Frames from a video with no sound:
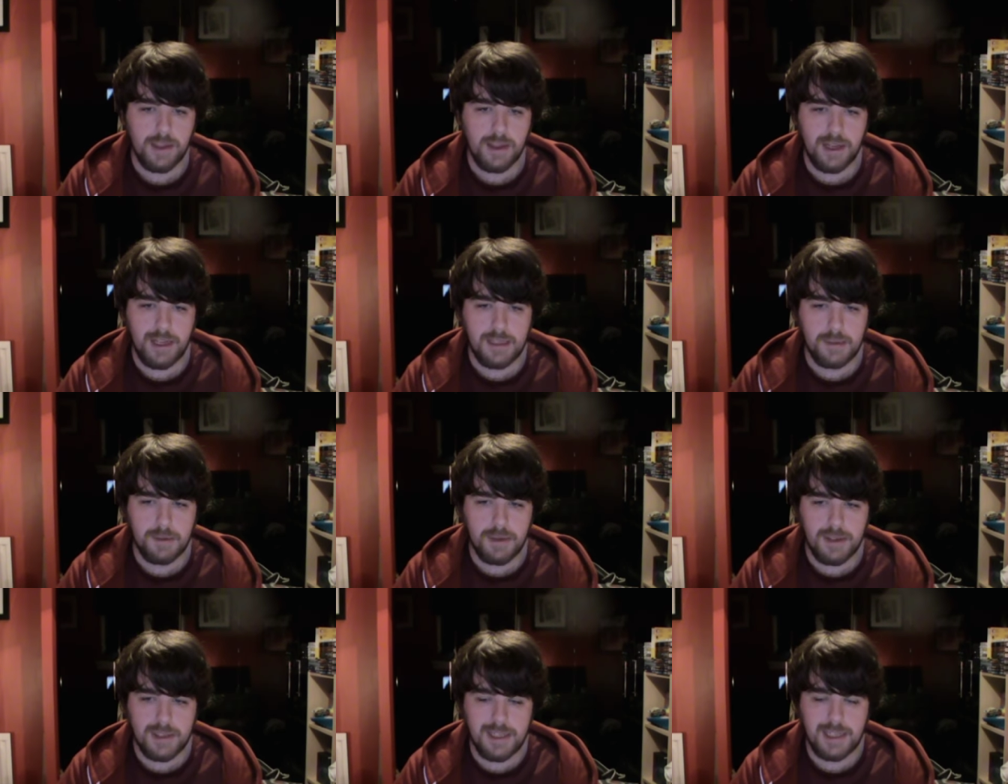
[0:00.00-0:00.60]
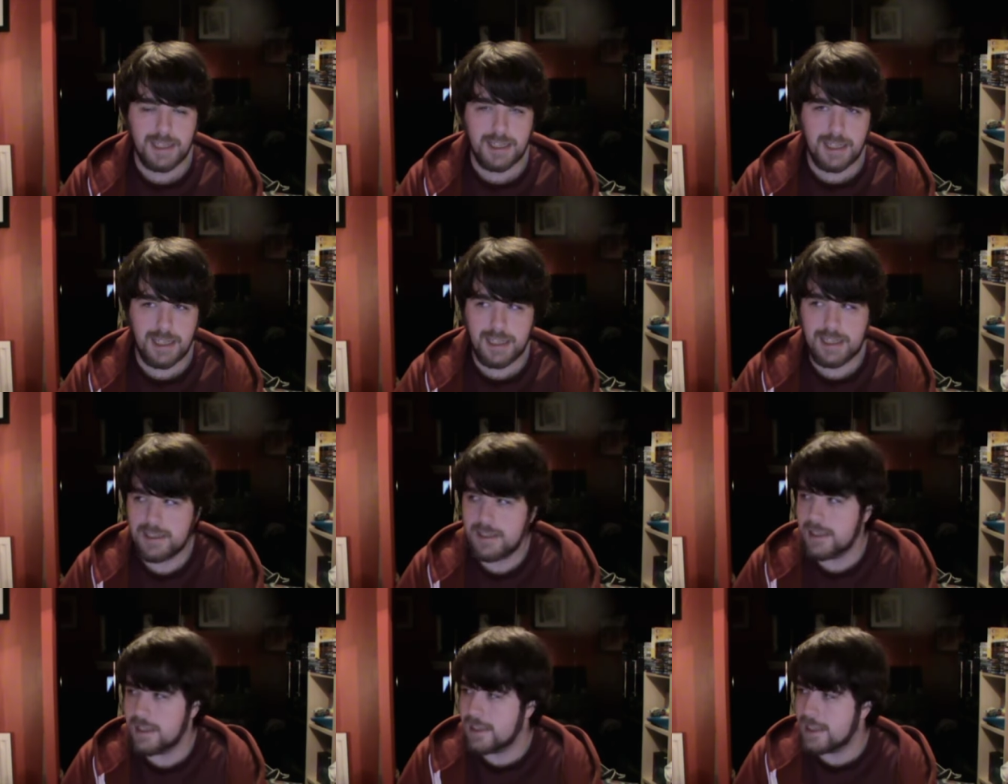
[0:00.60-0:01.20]
is because it
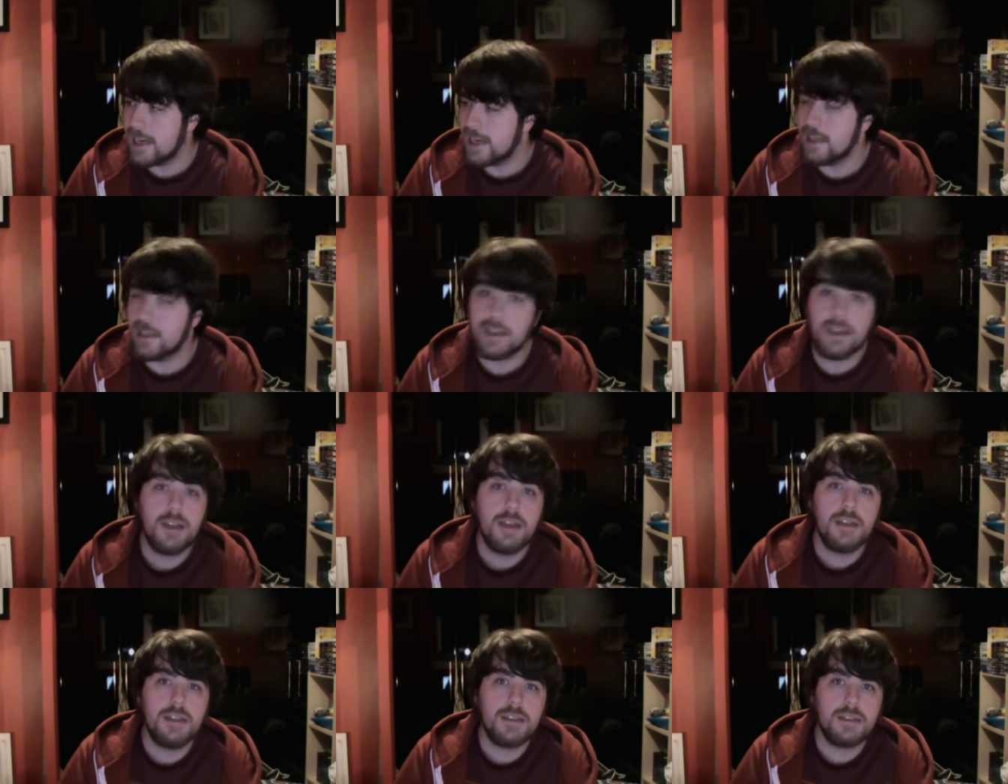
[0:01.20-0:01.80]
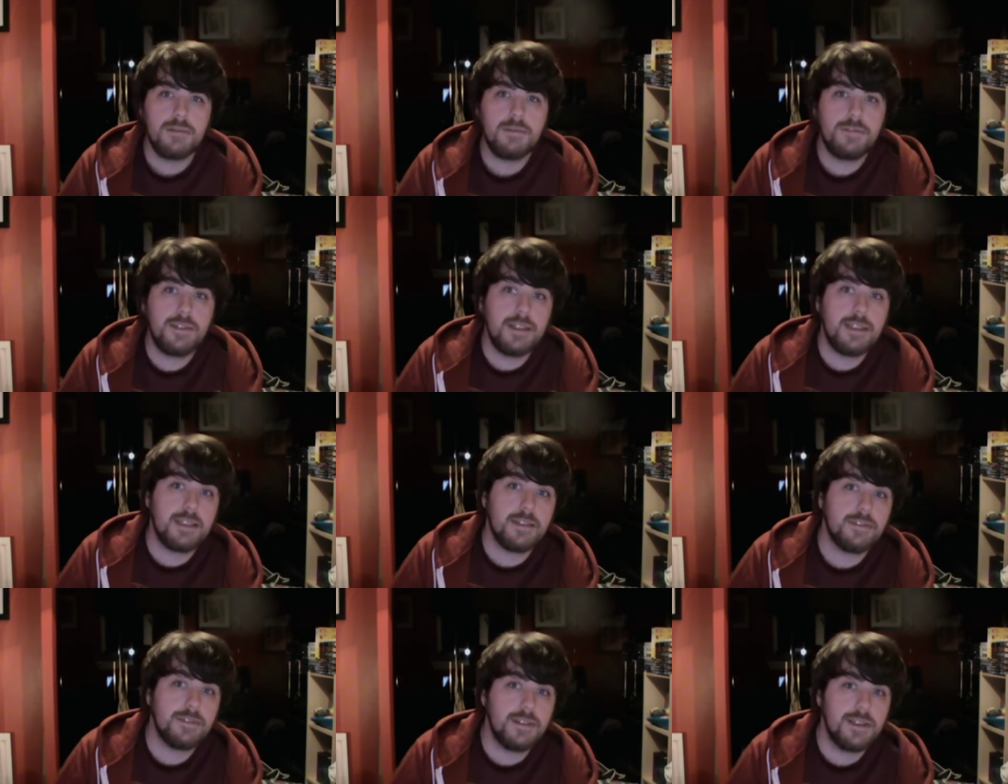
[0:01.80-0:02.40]
is exactly something
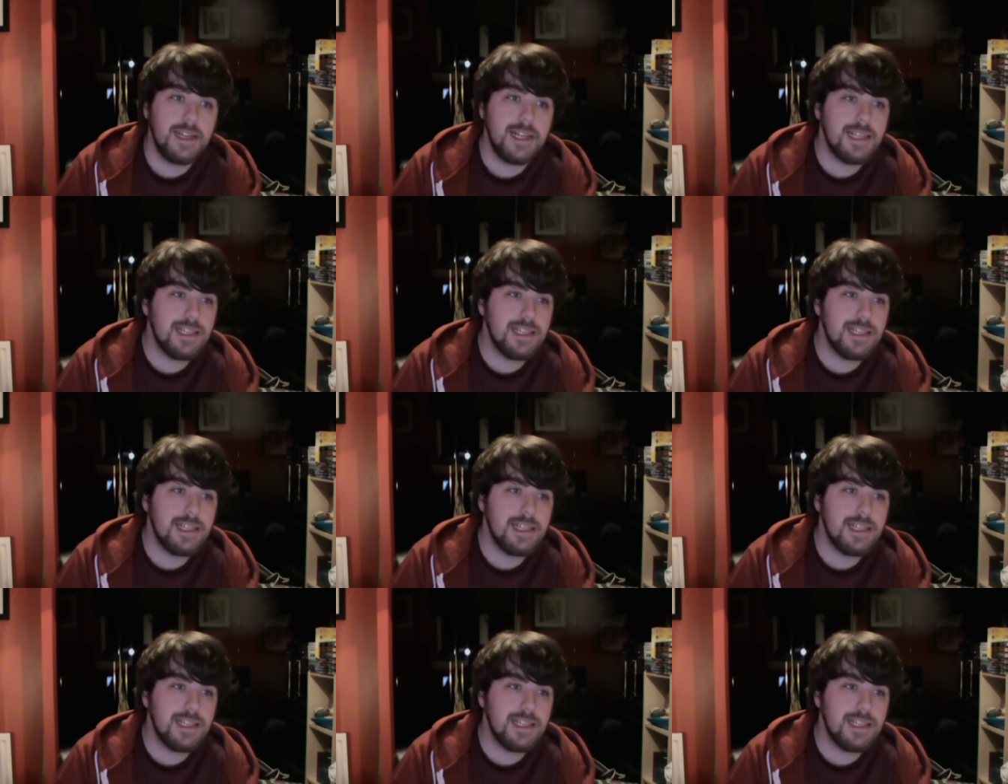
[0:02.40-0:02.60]
different.